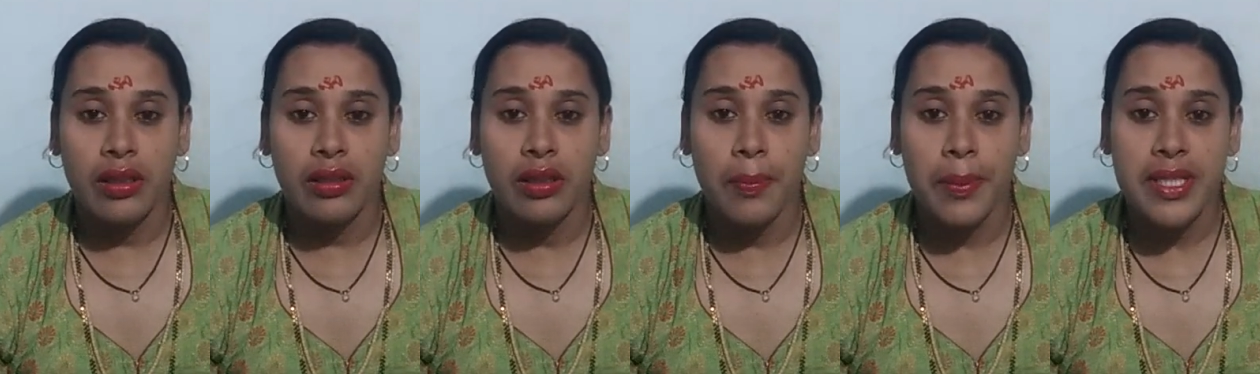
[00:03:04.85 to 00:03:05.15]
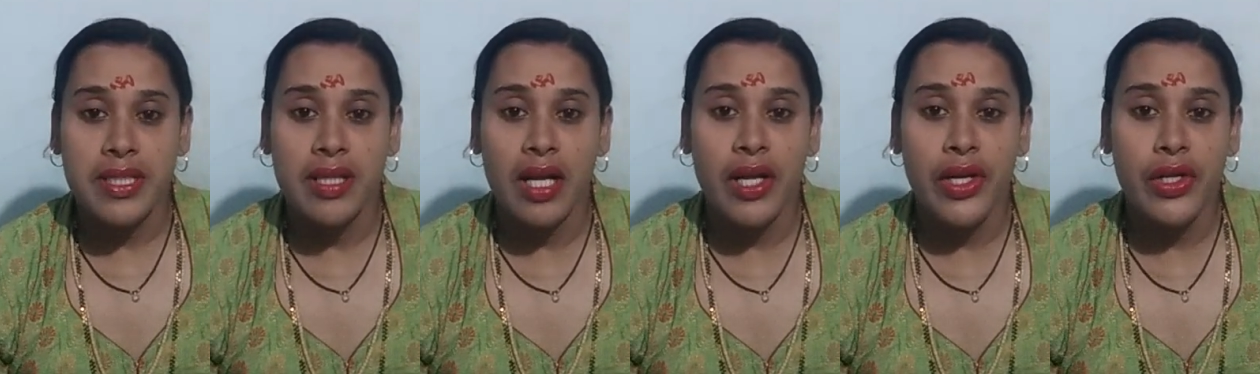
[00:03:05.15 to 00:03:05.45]
the
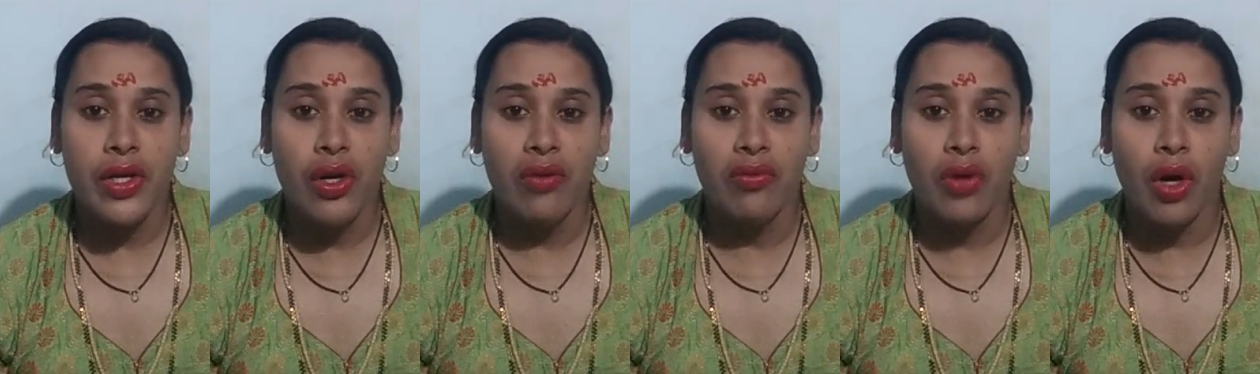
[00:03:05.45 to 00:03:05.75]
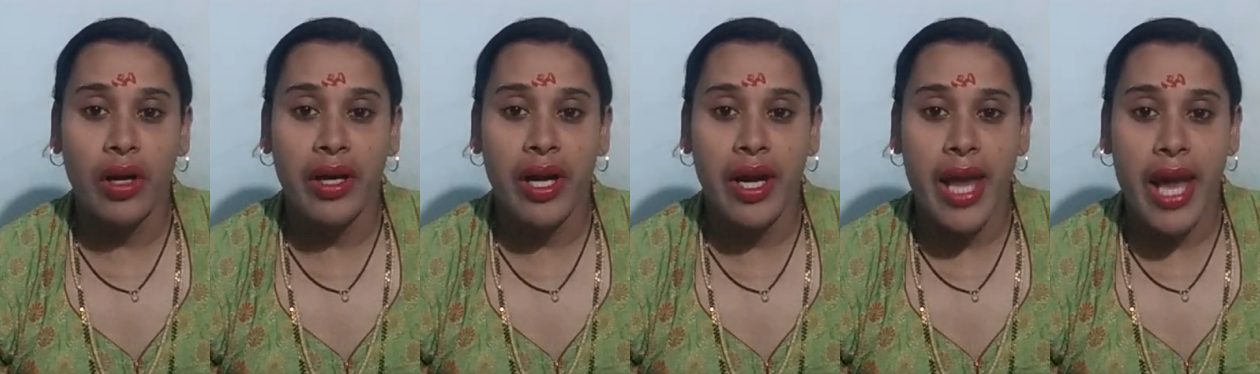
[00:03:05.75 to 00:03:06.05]
personality of
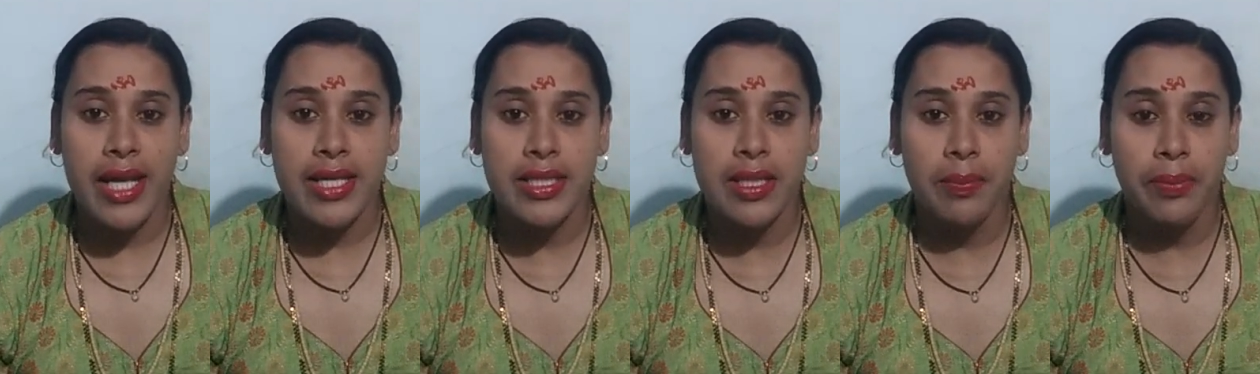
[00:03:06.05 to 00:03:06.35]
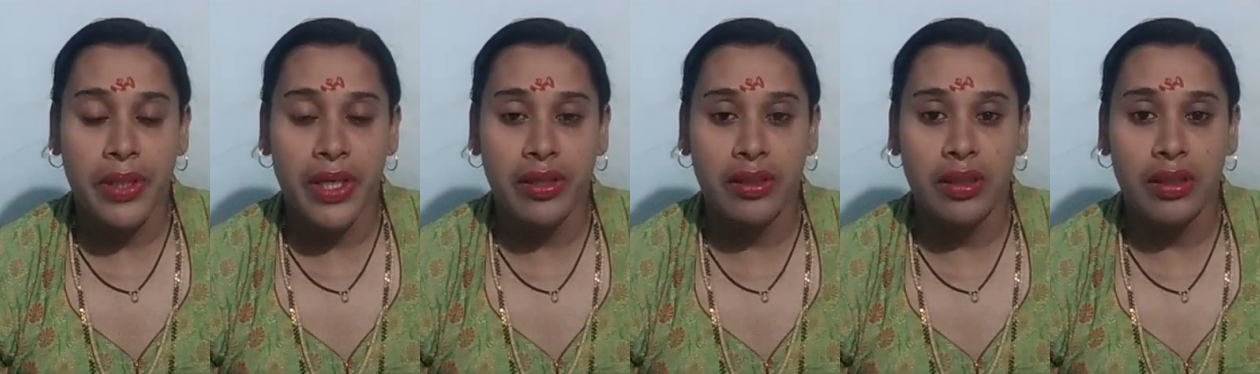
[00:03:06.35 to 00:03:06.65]
Godhead
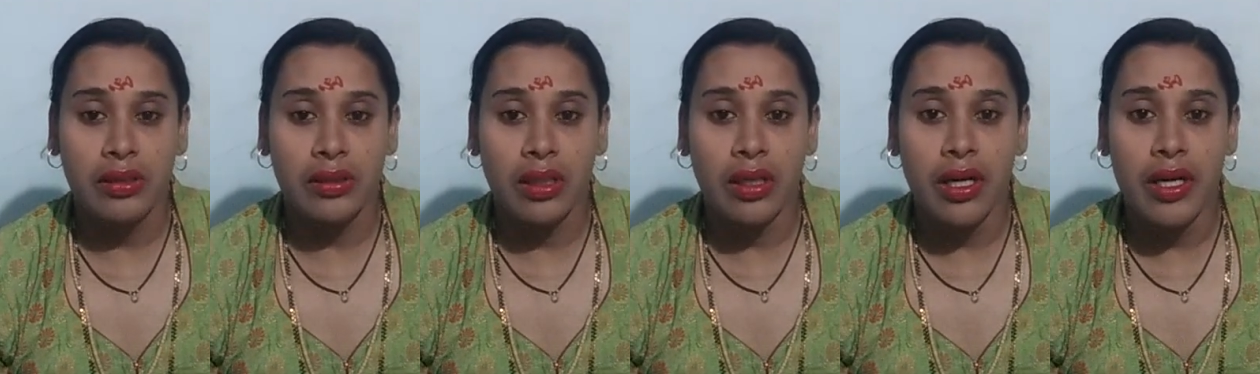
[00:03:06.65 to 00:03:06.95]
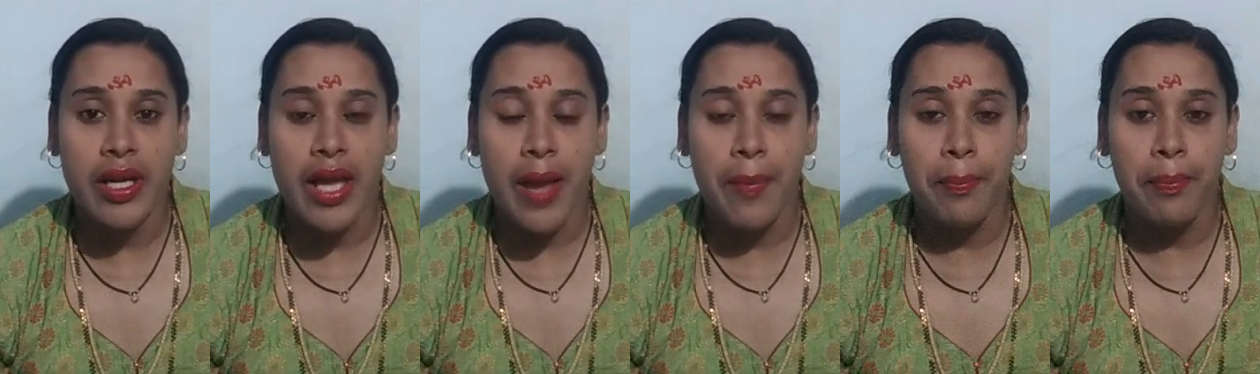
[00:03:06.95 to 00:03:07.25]
accepted the
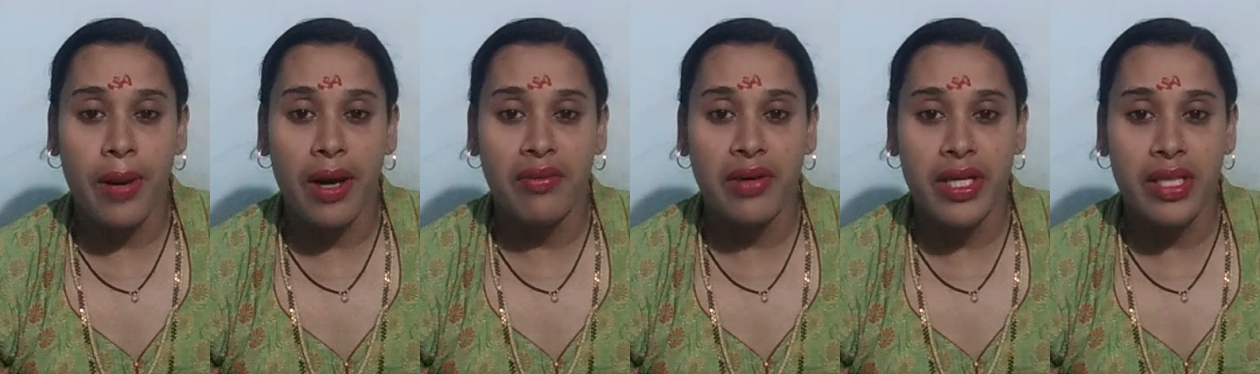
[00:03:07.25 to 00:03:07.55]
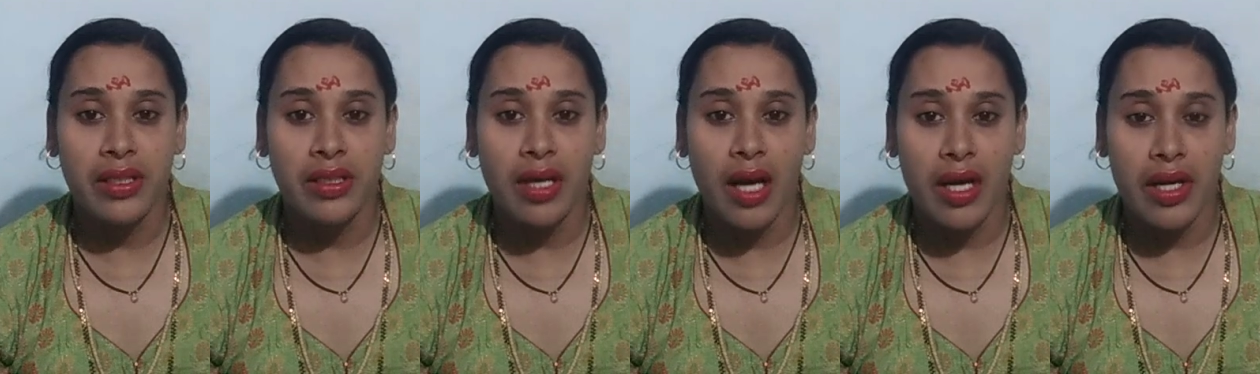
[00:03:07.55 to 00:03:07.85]
third empowered
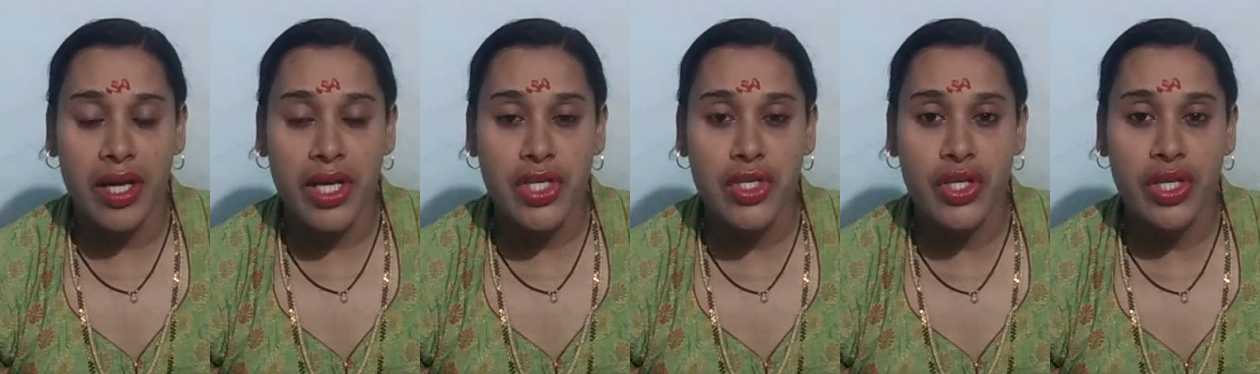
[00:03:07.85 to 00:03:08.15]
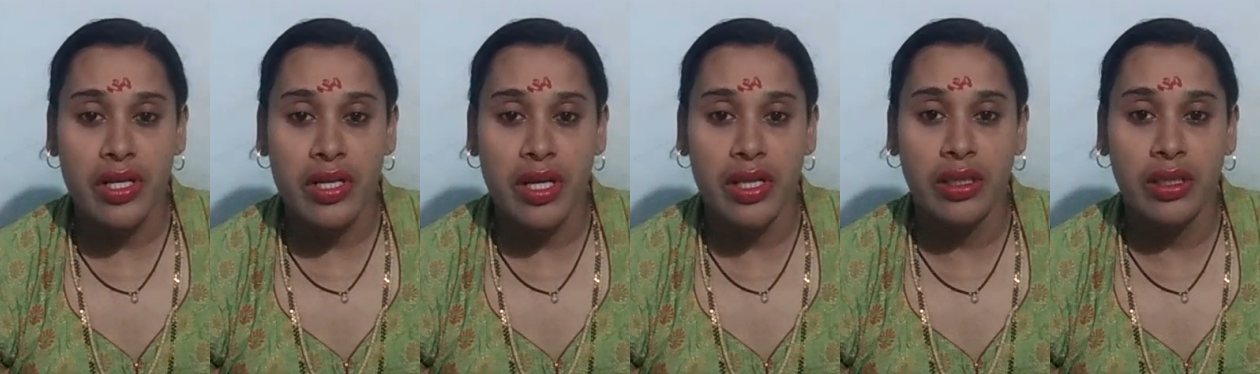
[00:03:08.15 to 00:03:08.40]
incarnation